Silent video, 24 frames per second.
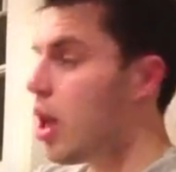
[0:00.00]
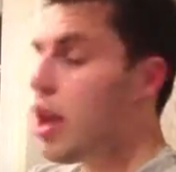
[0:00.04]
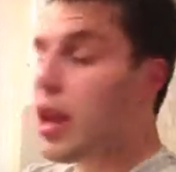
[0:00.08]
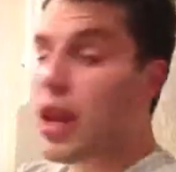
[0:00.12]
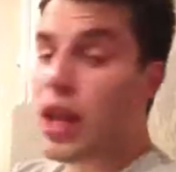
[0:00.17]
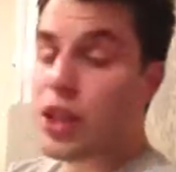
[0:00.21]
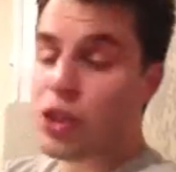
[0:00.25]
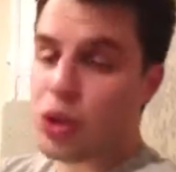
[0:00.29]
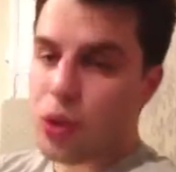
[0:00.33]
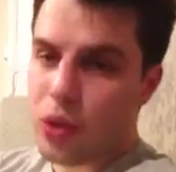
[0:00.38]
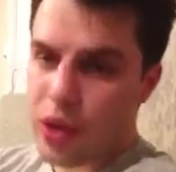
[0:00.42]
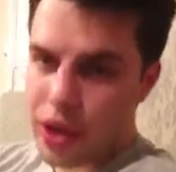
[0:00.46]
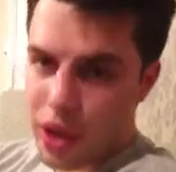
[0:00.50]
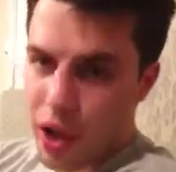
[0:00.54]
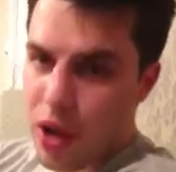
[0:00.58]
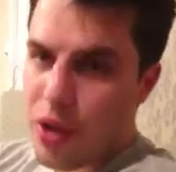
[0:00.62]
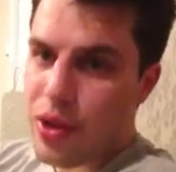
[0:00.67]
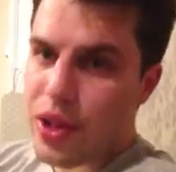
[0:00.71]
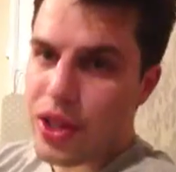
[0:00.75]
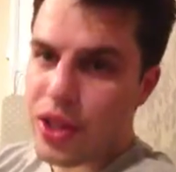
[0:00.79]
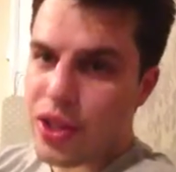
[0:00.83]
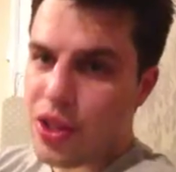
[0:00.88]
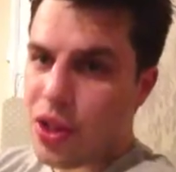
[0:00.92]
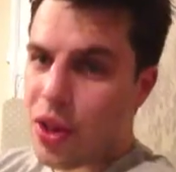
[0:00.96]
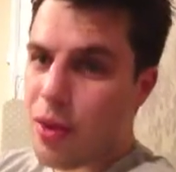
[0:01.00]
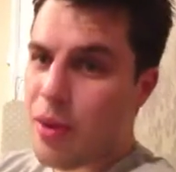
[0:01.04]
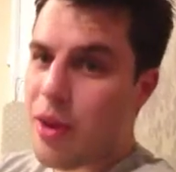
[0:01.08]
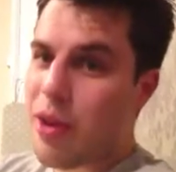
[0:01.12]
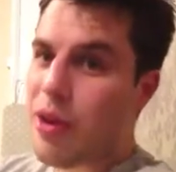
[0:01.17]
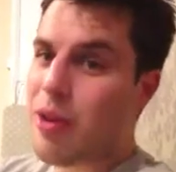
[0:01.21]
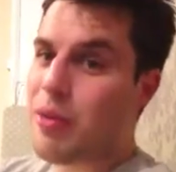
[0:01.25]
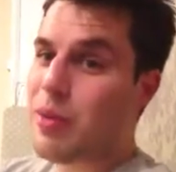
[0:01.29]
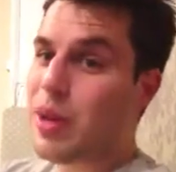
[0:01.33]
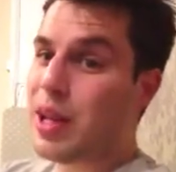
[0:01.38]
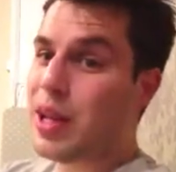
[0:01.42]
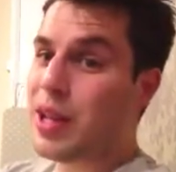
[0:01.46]
That's not the only time
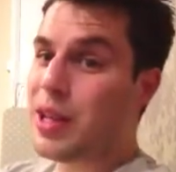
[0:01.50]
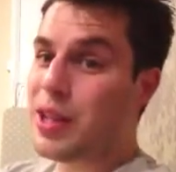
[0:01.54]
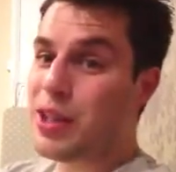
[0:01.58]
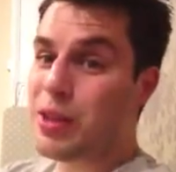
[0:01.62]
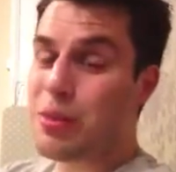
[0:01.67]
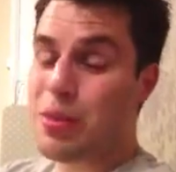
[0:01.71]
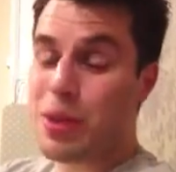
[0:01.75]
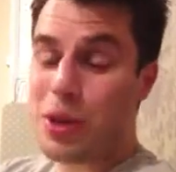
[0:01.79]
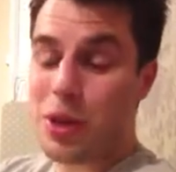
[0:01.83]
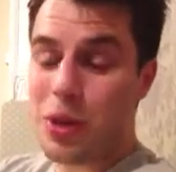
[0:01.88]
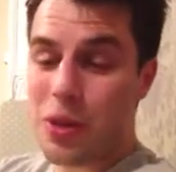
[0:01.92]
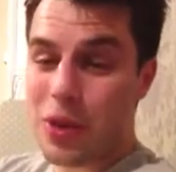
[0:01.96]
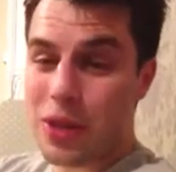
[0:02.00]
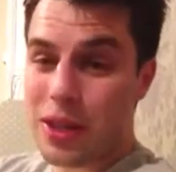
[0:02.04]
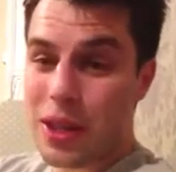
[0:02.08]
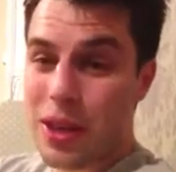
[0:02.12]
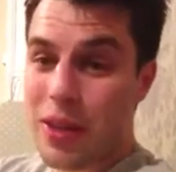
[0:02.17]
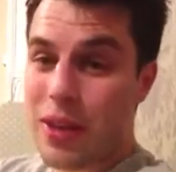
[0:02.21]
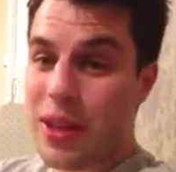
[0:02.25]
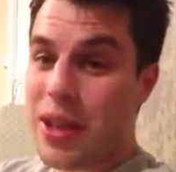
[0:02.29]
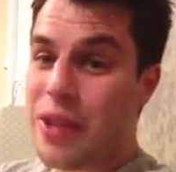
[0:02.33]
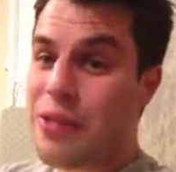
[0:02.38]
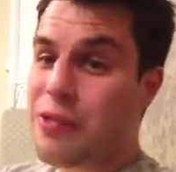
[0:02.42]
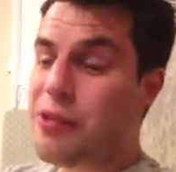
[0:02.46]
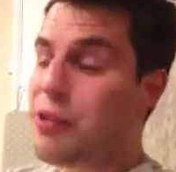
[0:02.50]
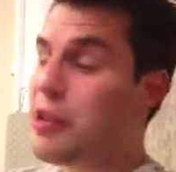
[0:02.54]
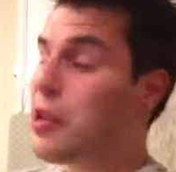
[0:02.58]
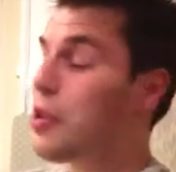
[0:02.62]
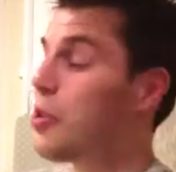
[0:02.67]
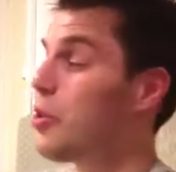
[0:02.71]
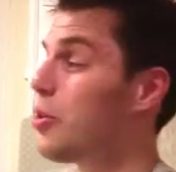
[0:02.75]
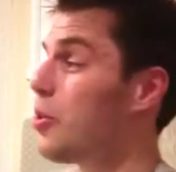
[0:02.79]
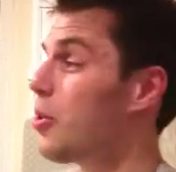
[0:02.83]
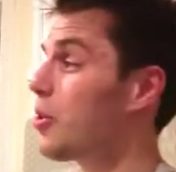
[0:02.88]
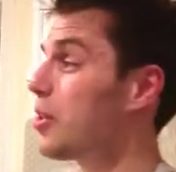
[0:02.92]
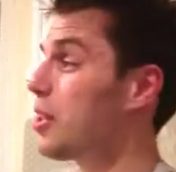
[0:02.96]
Eric Molina's been knocked out either. He
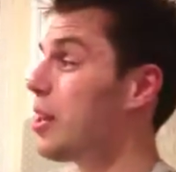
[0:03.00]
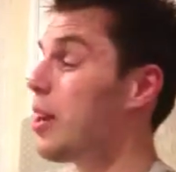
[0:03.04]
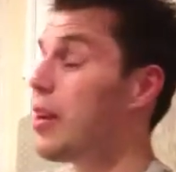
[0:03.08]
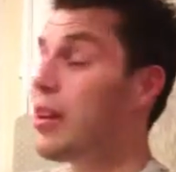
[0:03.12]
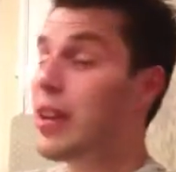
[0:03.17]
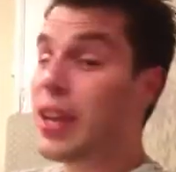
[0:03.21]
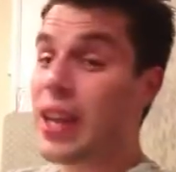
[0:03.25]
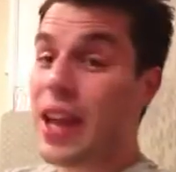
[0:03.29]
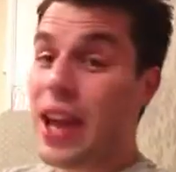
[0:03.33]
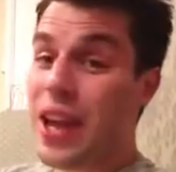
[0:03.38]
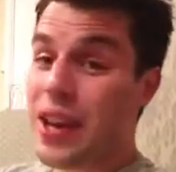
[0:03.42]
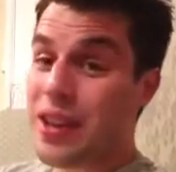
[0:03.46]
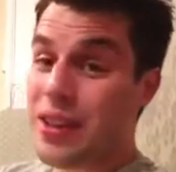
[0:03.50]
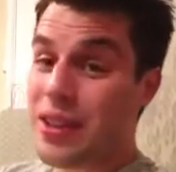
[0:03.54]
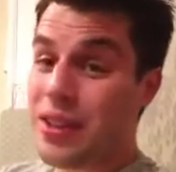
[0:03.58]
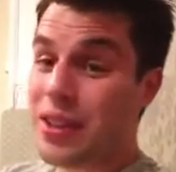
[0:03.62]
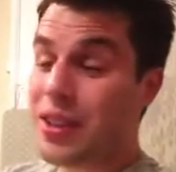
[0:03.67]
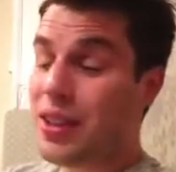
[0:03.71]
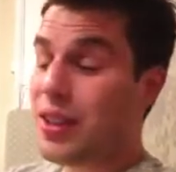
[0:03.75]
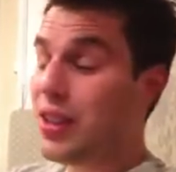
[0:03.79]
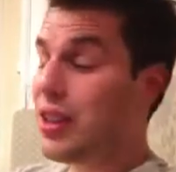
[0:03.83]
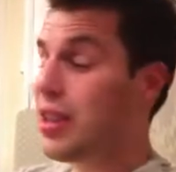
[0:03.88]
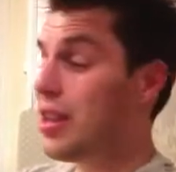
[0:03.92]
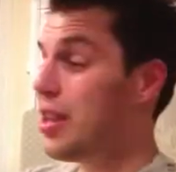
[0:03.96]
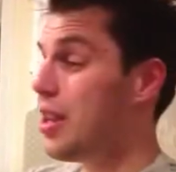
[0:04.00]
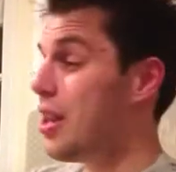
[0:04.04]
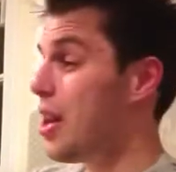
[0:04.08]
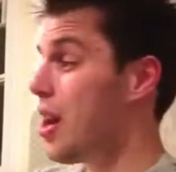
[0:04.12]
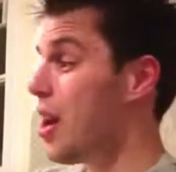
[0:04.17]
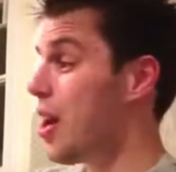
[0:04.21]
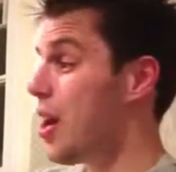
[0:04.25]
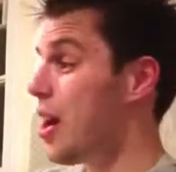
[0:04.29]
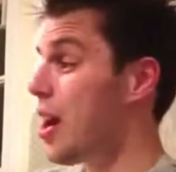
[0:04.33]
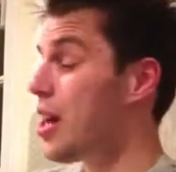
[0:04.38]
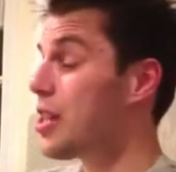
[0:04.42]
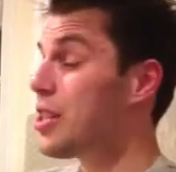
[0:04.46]
got knocked out again,
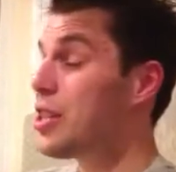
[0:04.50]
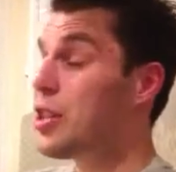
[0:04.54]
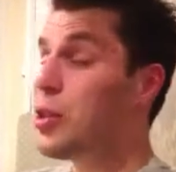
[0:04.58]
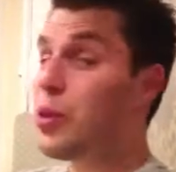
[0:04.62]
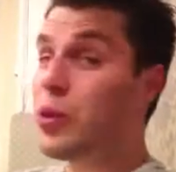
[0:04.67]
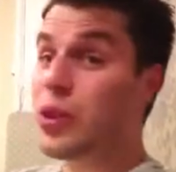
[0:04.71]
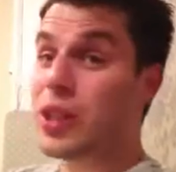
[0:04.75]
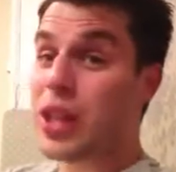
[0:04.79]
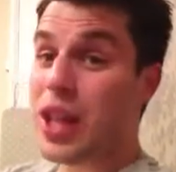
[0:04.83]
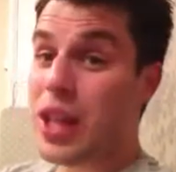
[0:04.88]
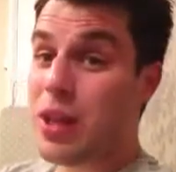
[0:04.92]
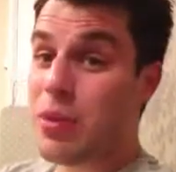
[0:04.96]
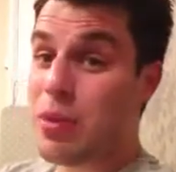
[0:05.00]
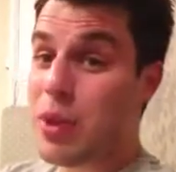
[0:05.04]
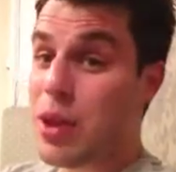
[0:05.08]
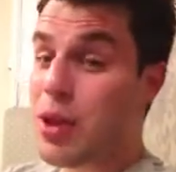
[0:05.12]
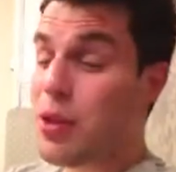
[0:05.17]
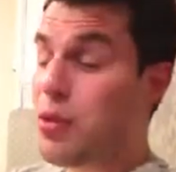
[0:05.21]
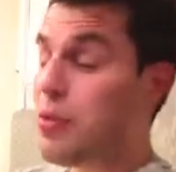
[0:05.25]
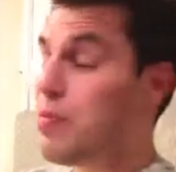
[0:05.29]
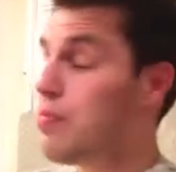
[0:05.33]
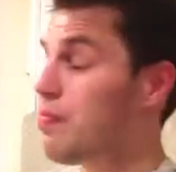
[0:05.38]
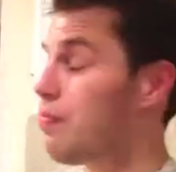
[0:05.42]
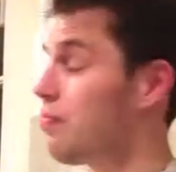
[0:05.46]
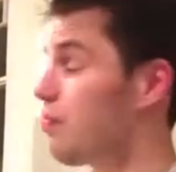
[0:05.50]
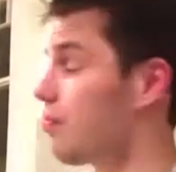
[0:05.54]
actually on debut.